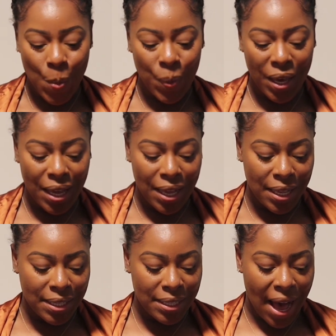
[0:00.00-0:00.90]

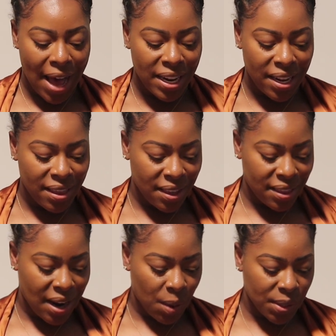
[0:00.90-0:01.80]
because I didn't
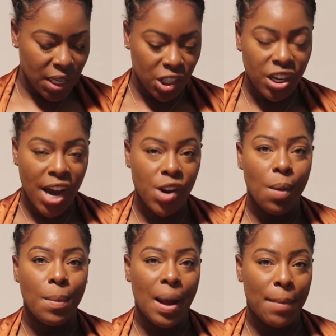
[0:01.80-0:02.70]
think that I was going to try it
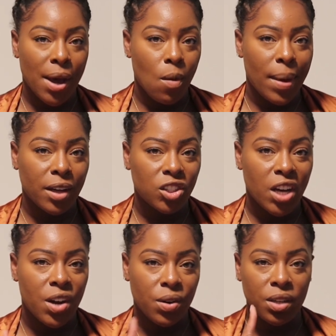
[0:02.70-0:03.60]
on, but I might go back and
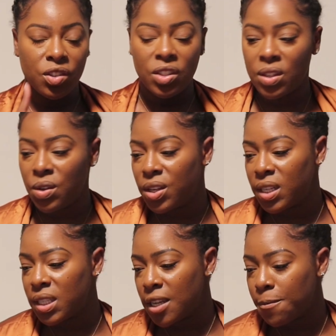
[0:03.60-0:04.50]
try it on just so you
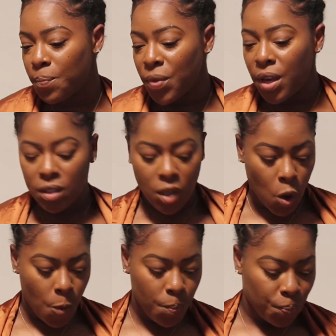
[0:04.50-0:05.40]
can see.
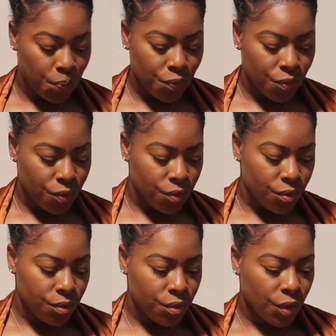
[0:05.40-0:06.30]
So
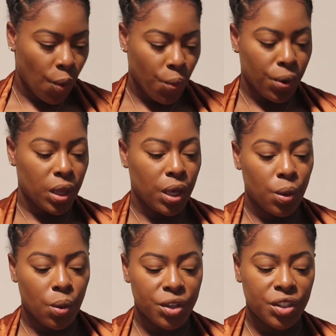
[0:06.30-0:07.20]
really
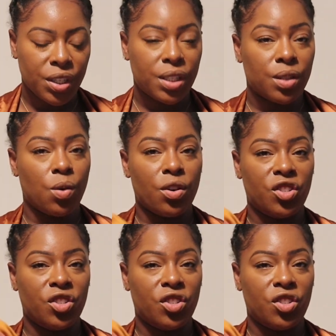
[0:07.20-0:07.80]
gorgeous